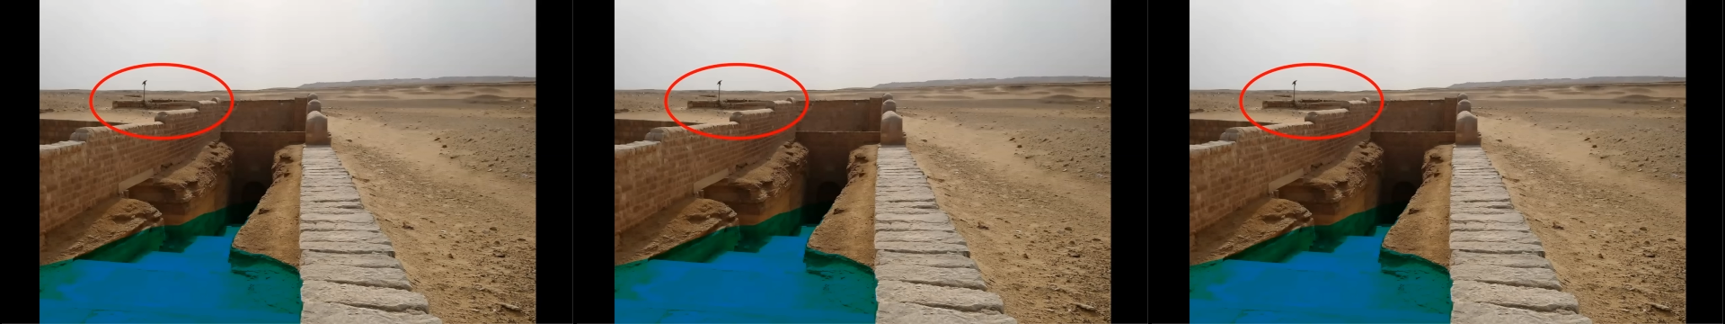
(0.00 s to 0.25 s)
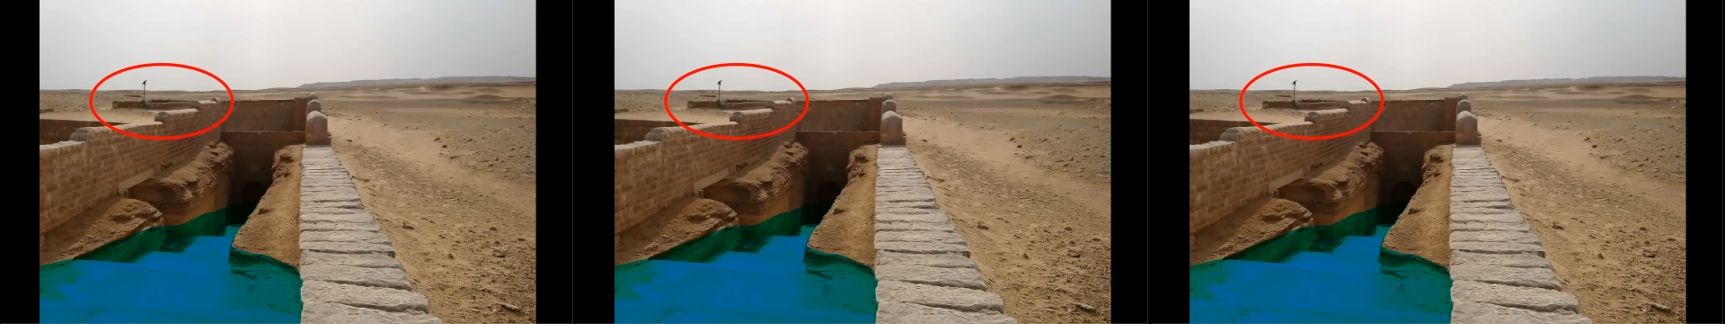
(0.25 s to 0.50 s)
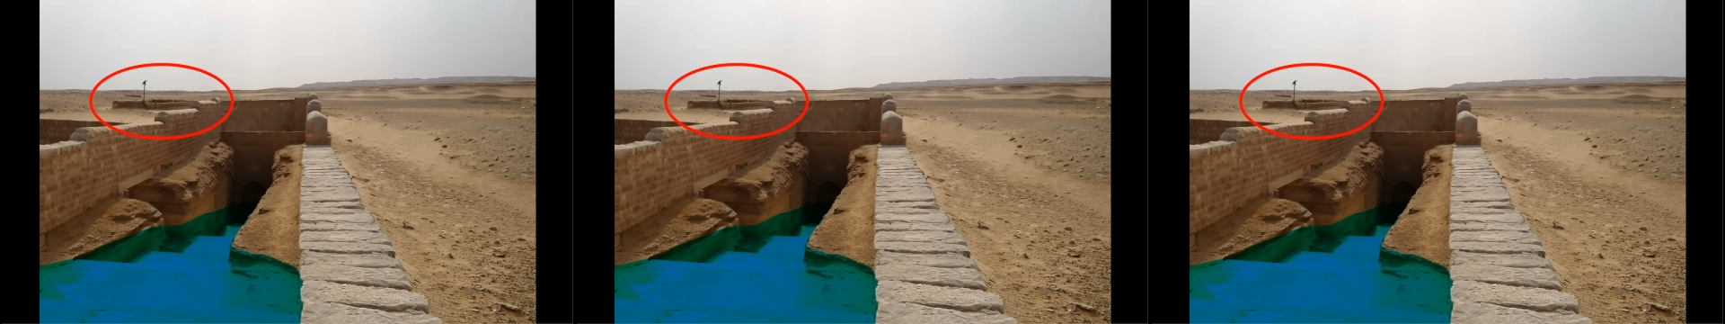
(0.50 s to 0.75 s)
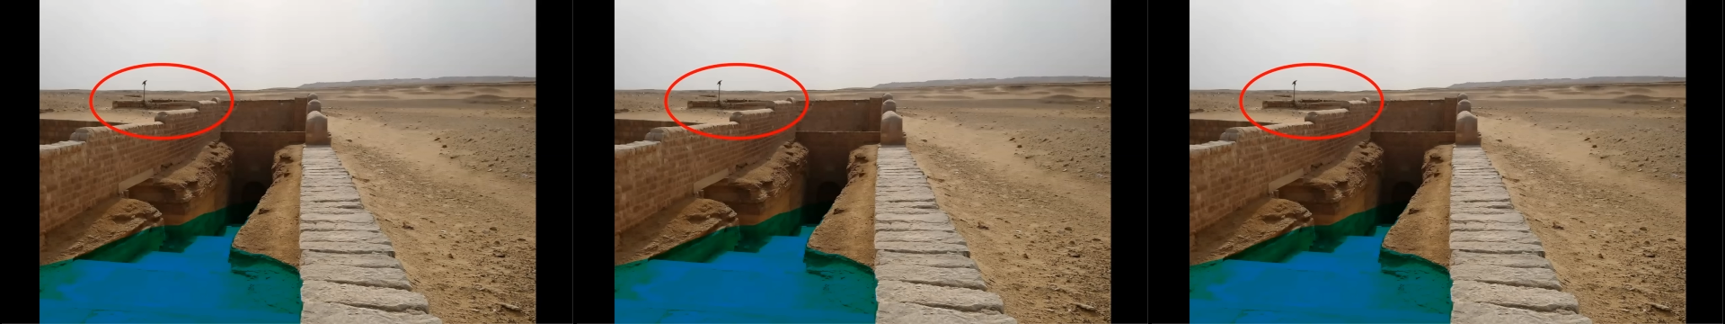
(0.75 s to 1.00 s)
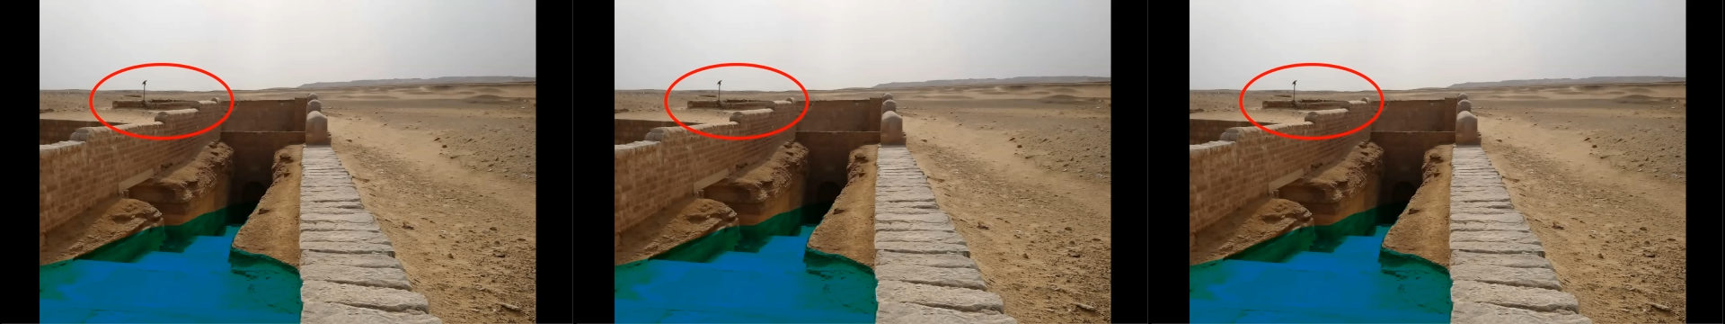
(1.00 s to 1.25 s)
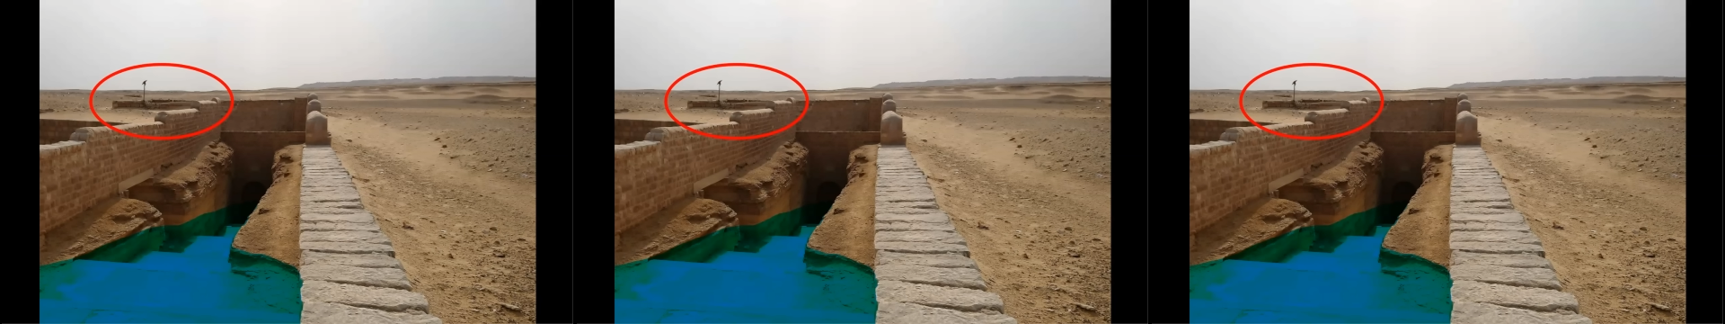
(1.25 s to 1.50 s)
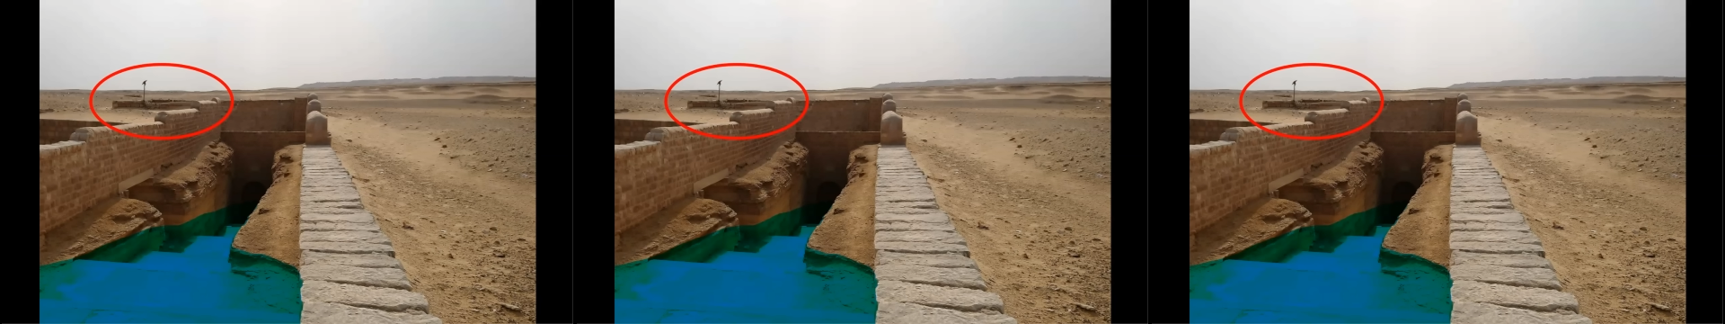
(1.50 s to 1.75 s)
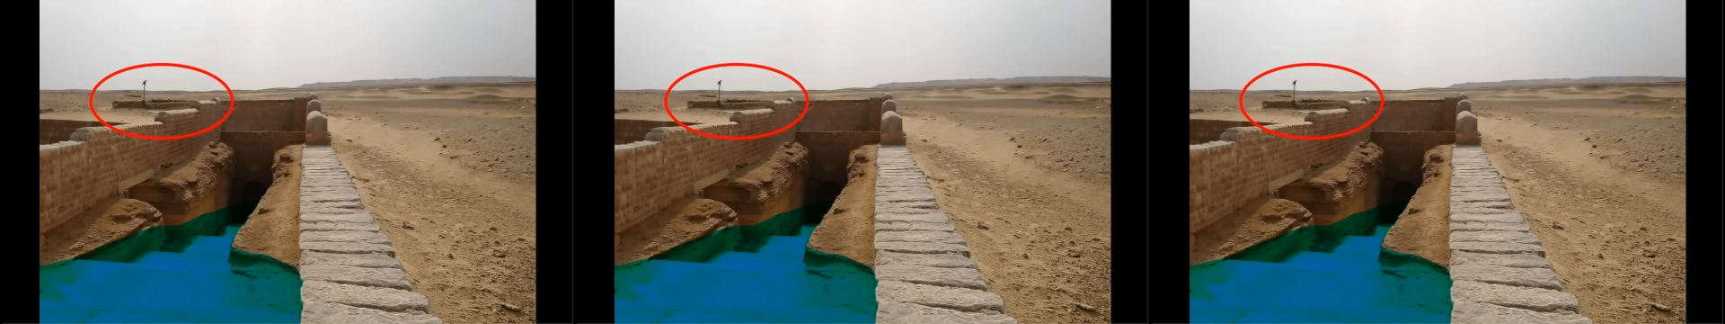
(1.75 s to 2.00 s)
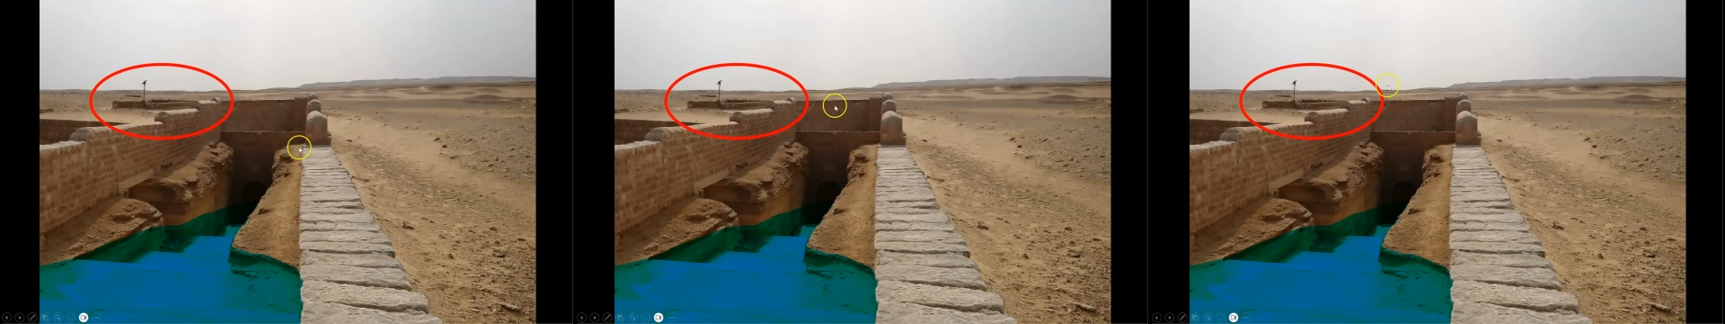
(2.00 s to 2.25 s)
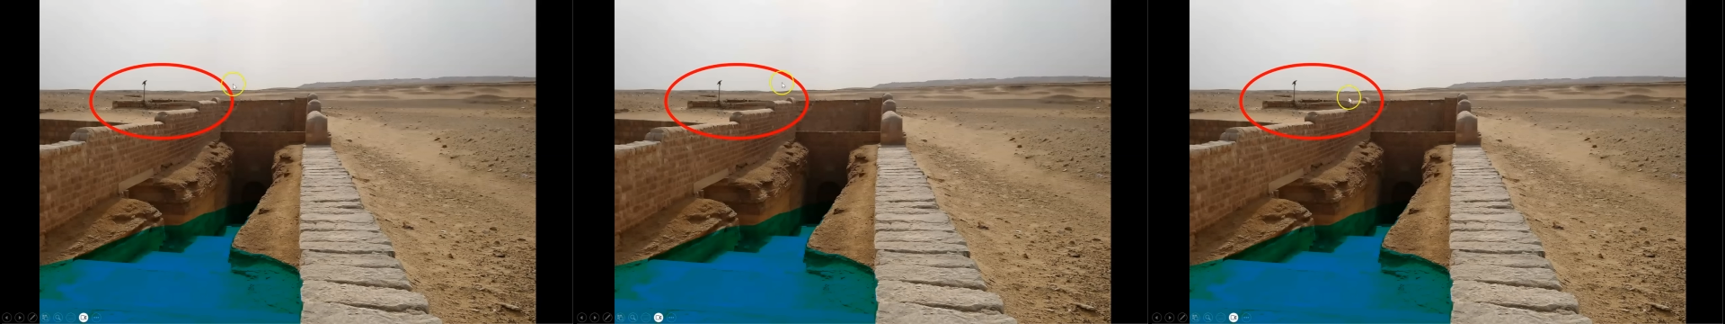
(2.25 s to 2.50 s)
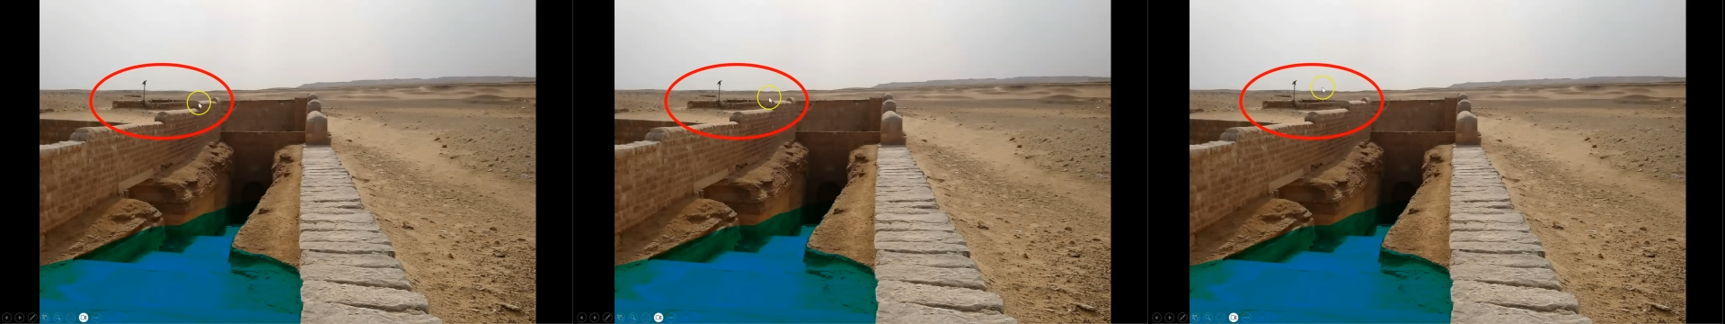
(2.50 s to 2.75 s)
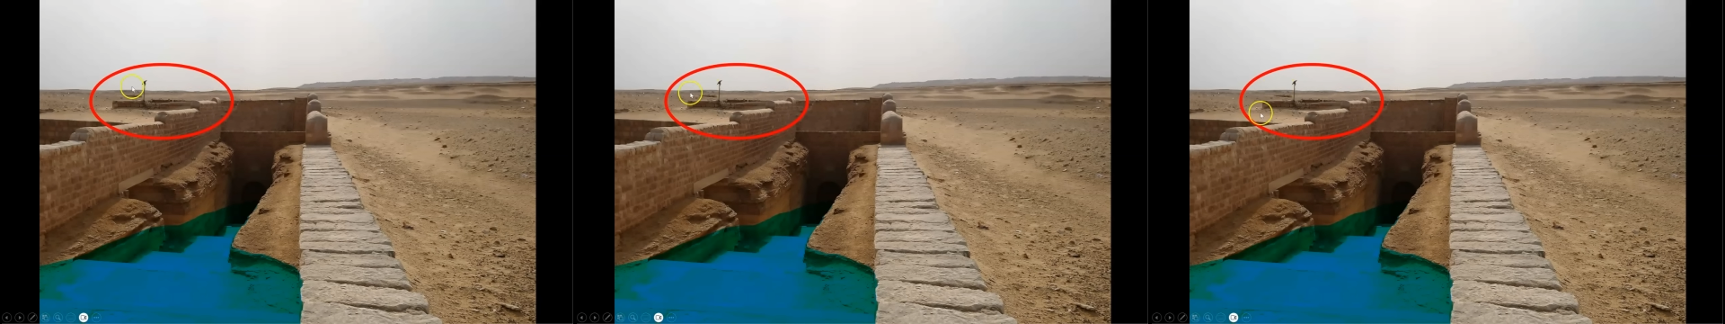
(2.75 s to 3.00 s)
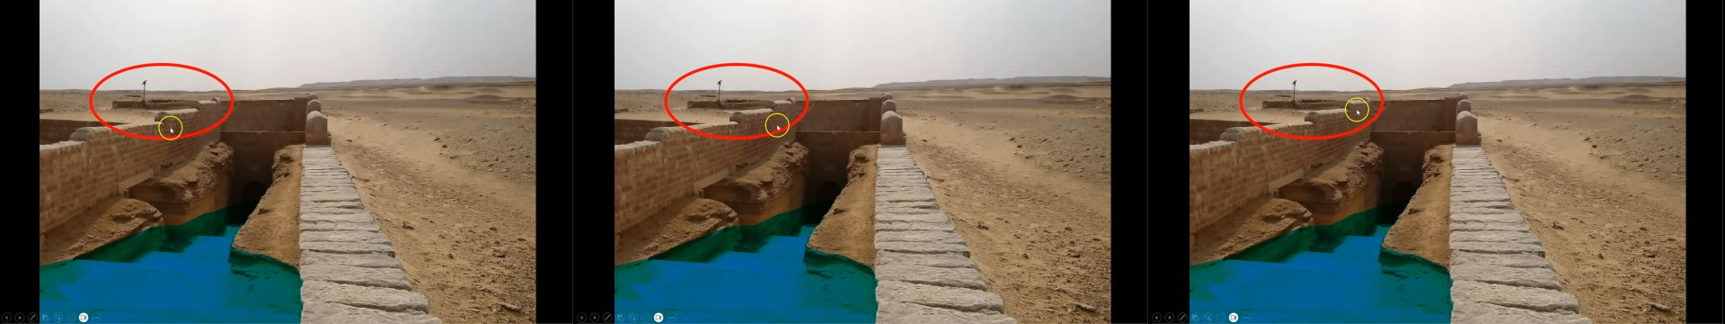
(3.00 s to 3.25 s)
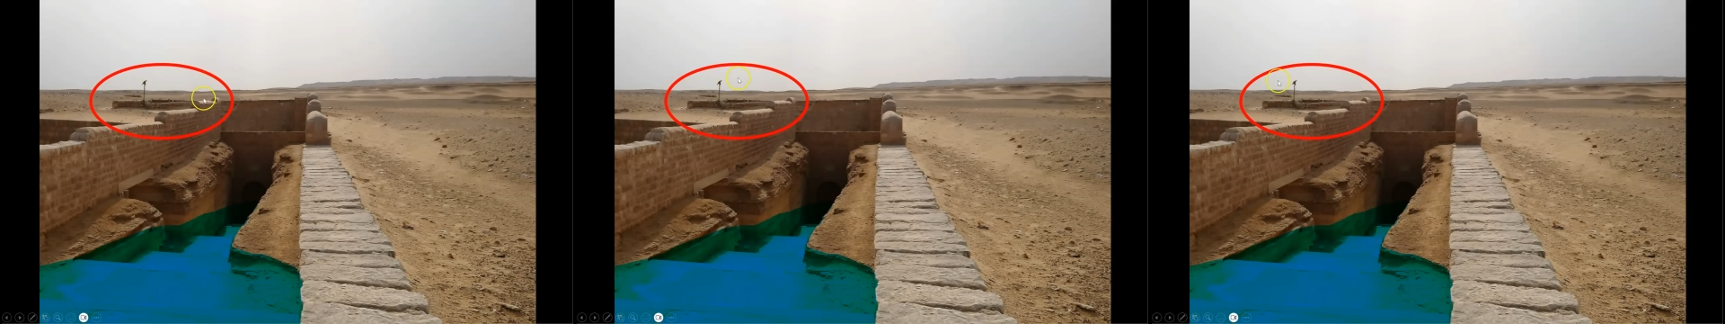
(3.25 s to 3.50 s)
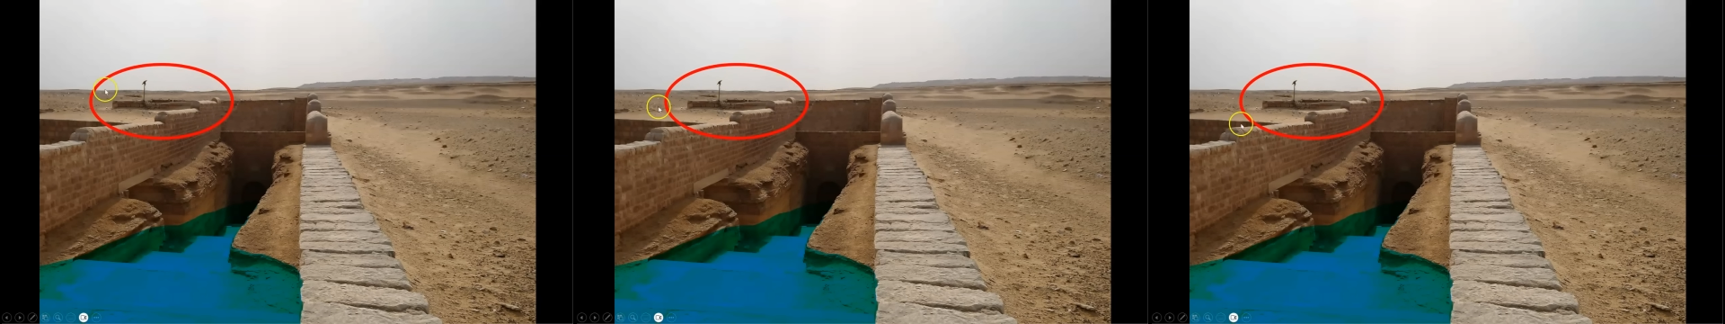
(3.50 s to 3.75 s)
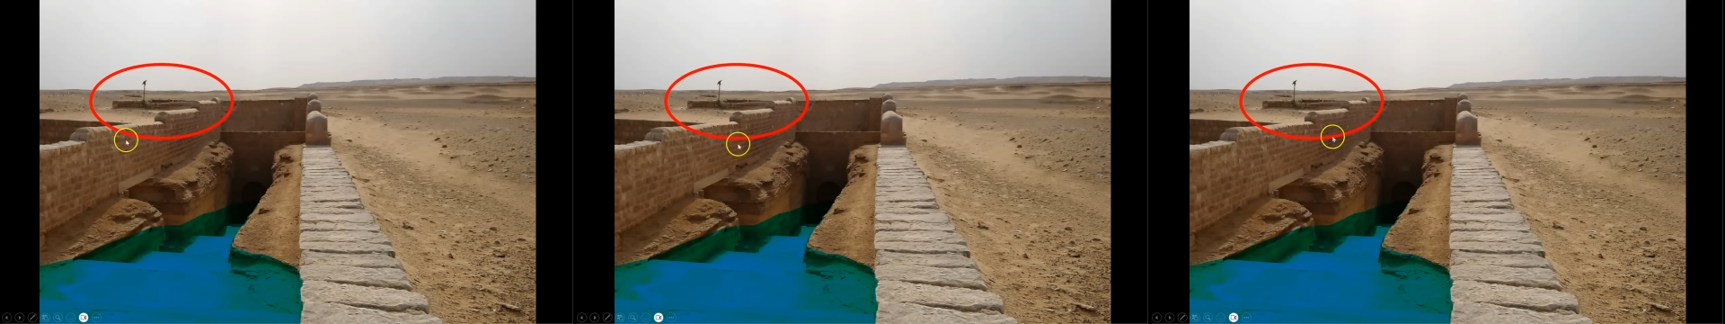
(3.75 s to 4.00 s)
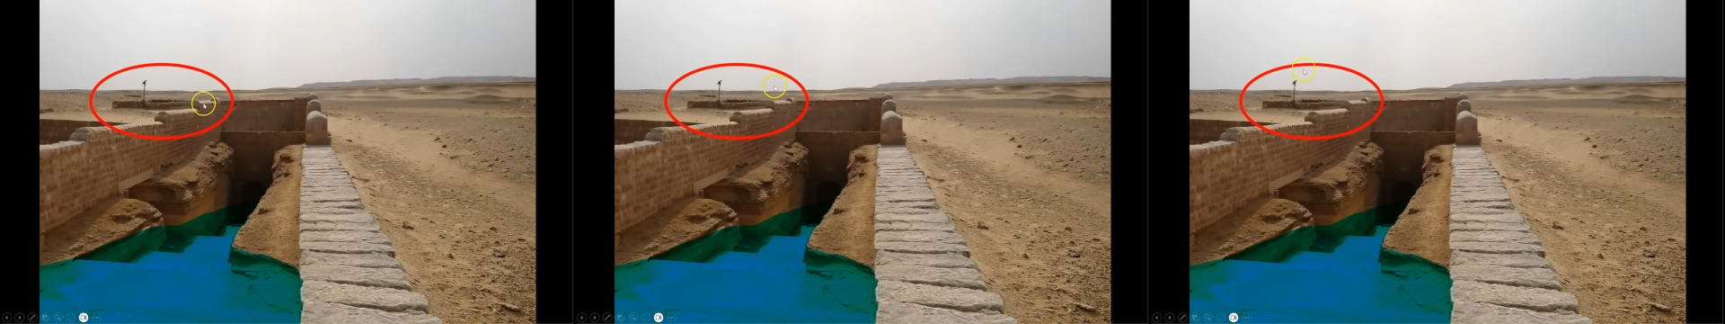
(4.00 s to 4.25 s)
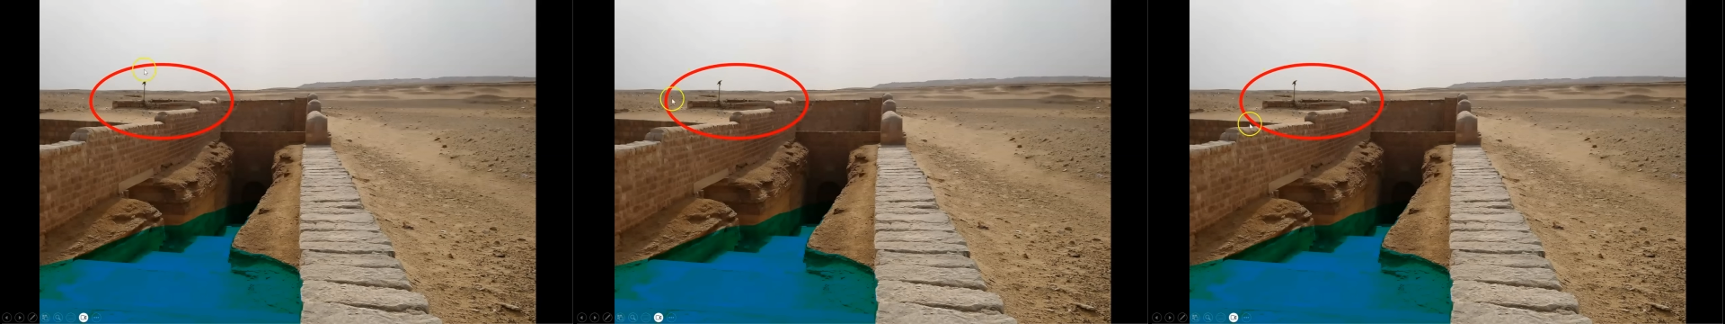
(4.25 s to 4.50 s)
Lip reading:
[unreadable: no face in view]